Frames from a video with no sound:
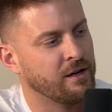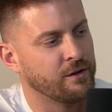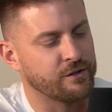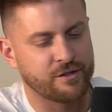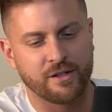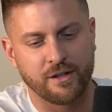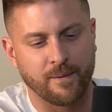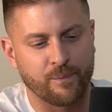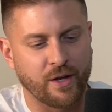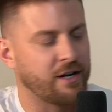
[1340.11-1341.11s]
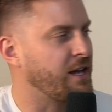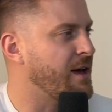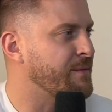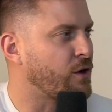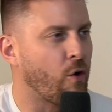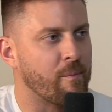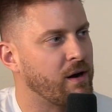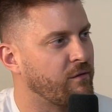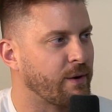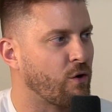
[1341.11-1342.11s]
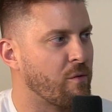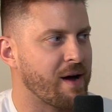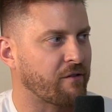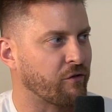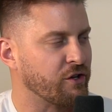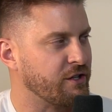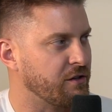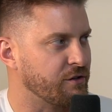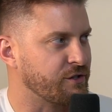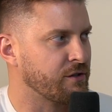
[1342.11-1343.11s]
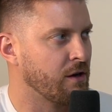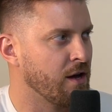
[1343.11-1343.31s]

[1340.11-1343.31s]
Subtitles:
You see that him and Gobert have been going back for years.